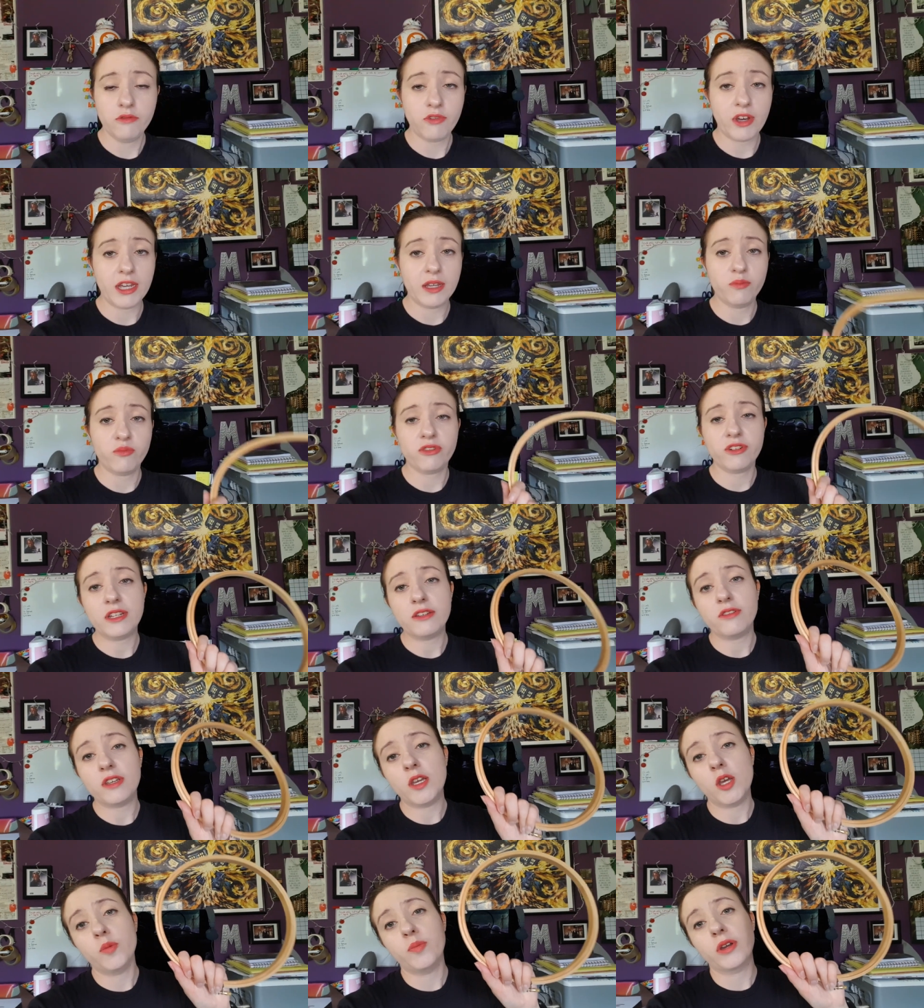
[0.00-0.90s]
Right,
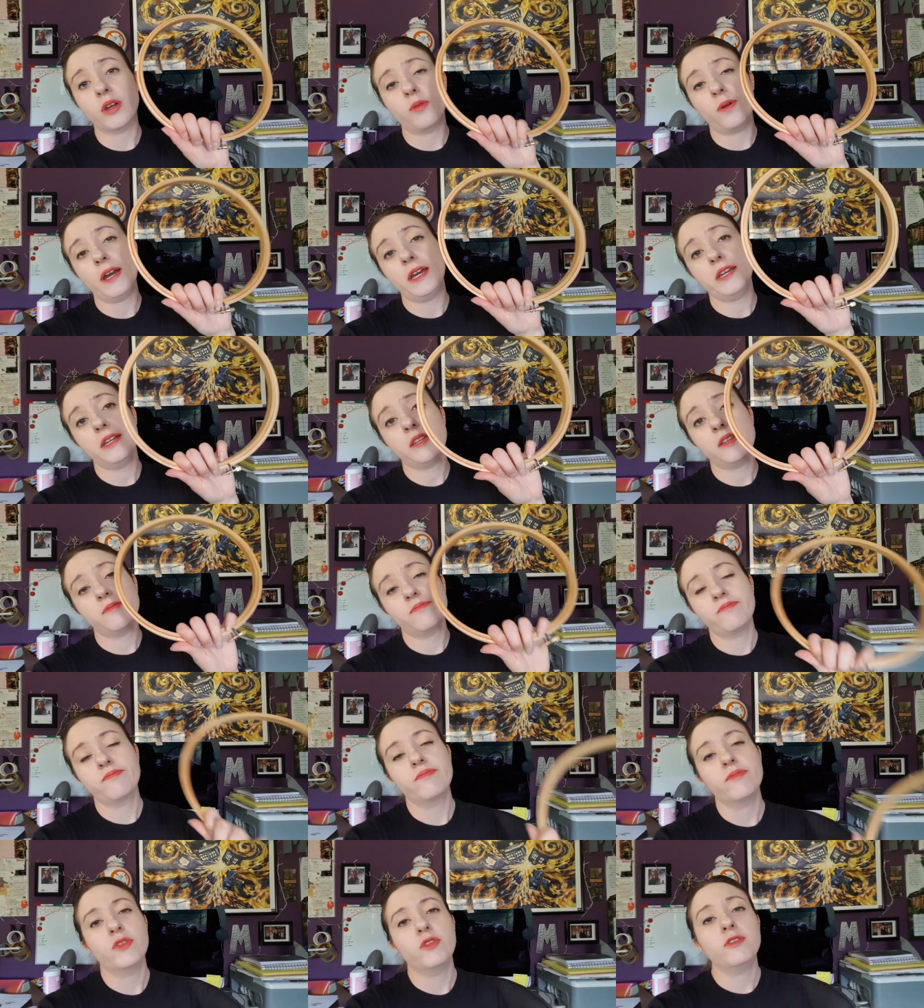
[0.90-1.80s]
embroidery hoop acquired.
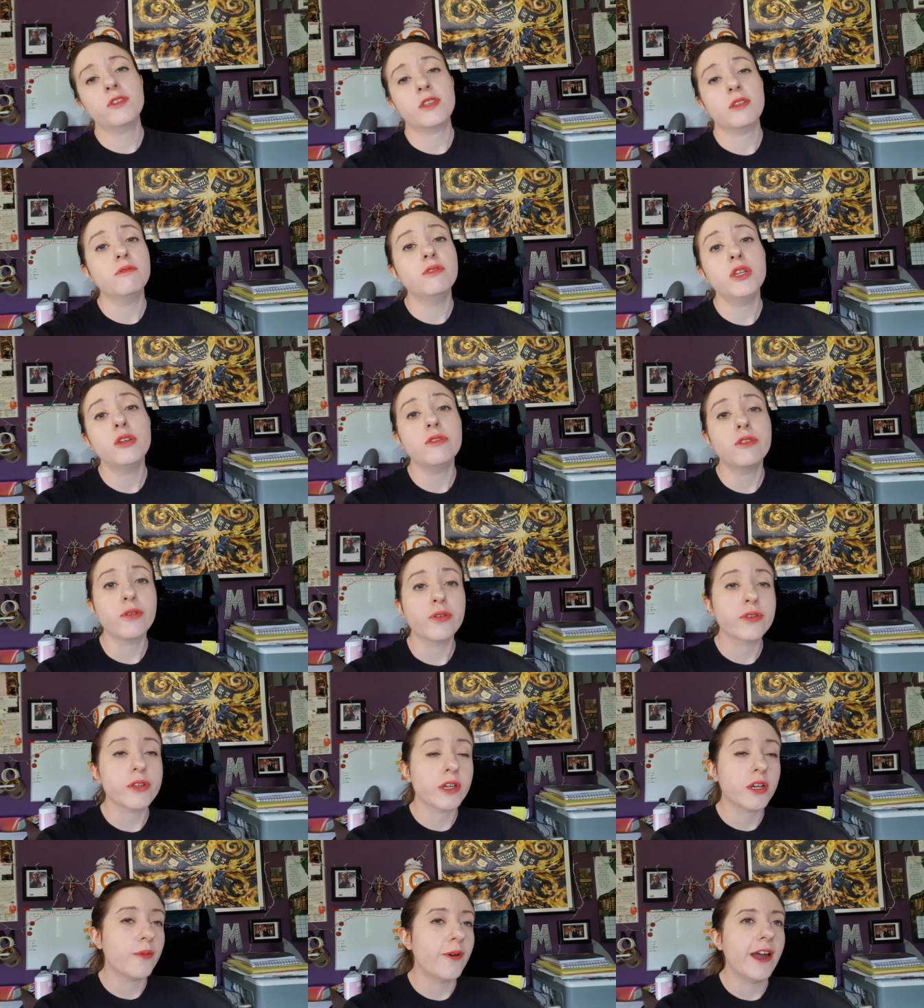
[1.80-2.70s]
Also
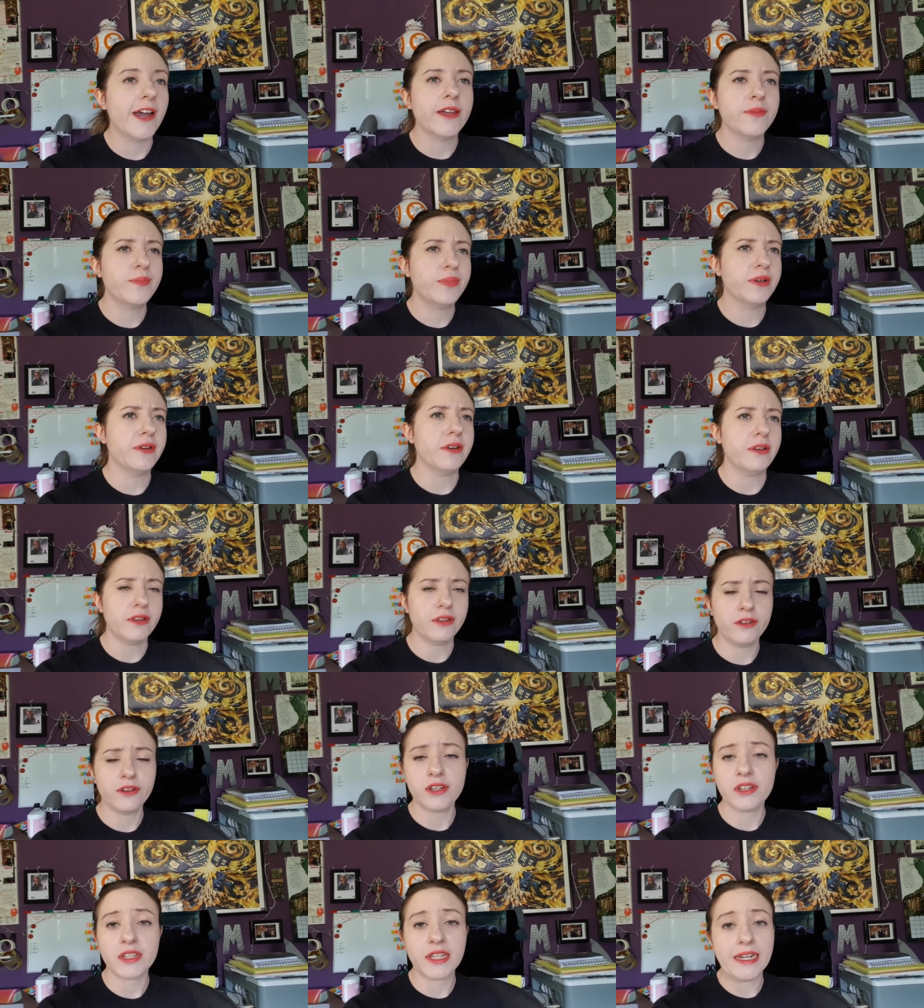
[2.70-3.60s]
noodles acquired, but
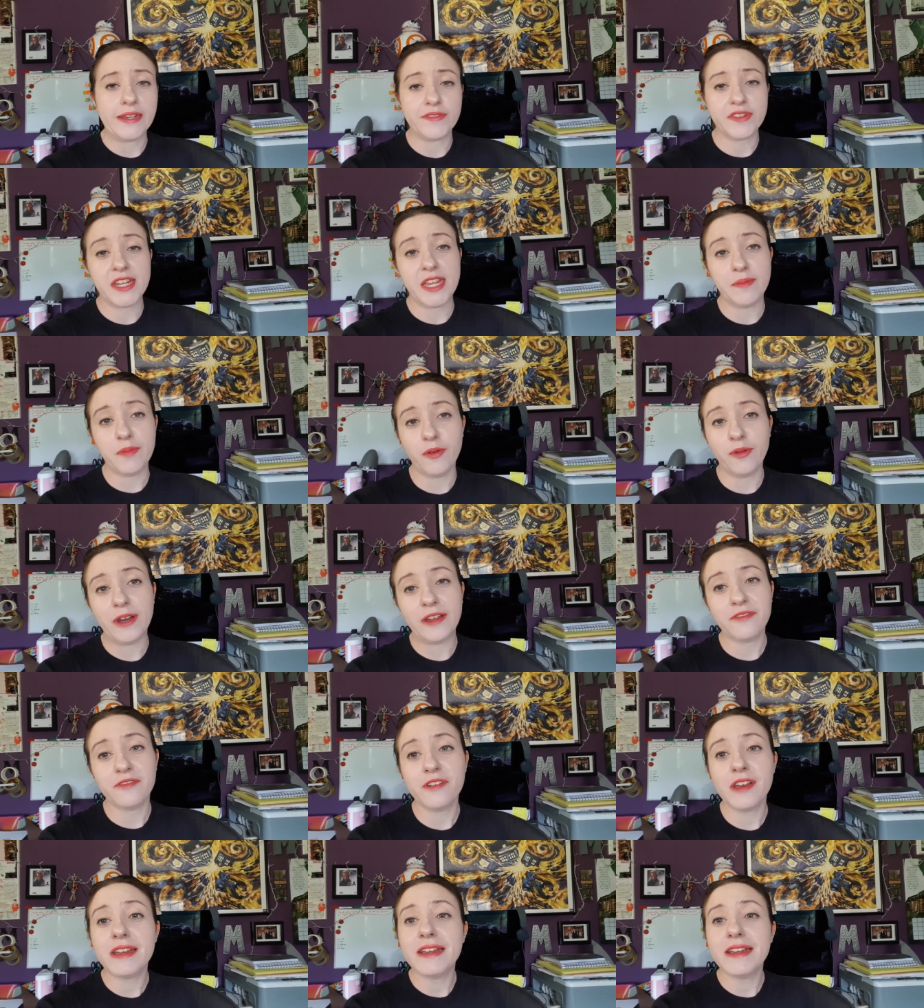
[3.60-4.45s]
you're just going to have to take my word for